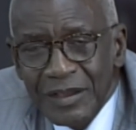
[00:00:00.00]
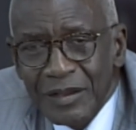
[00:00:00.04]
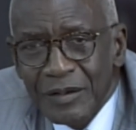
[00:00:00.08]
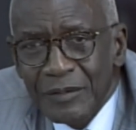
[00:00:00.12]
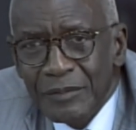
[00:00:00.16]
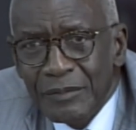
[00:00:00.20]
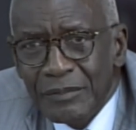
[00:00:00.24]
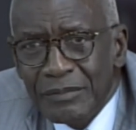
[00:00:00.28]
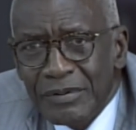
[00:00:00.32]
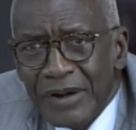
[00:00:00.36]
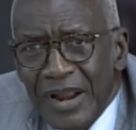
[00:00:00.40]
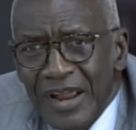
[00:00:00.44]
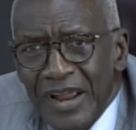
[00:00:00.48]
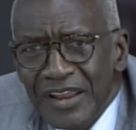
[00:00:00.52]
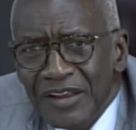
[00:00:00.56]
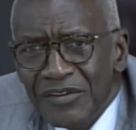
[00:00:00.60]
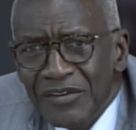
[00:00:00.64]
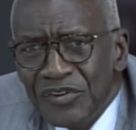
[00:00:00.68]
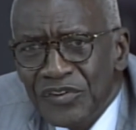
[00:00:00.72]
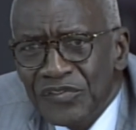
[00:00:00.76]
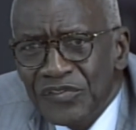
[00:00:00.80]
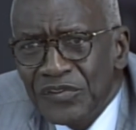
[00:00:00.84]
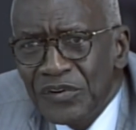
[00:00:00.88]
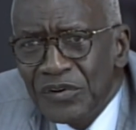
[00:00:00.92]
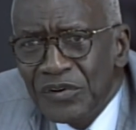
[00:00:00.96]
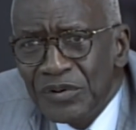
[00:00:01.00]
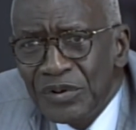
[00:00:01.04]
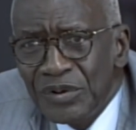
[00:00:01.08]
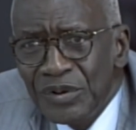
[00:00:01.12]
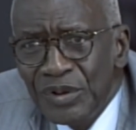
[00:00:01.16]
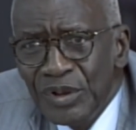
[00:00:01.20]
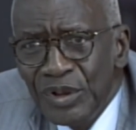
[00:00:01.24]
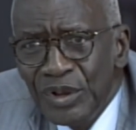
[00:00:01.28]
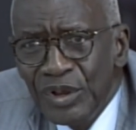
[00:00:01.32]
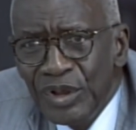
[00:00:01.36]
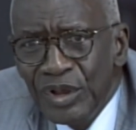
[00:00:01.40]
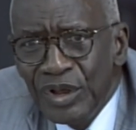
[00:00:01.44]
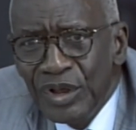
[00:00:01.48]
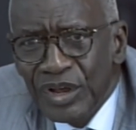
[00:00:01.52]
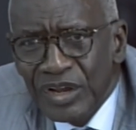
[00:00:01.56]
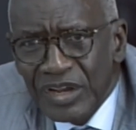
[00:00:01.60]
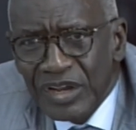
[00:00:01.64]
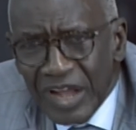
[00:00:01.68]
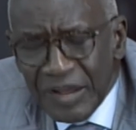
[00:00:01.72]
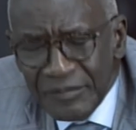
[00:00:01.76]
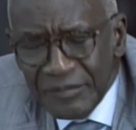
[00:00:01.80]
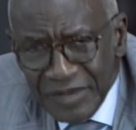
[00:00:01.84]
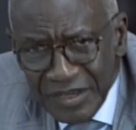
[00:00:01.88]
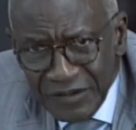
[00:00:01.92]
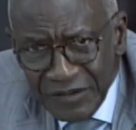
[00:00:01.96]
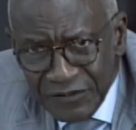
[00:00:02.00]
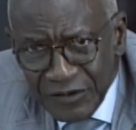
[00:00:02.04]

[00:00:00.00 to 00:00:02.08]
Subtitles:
Brian used to come in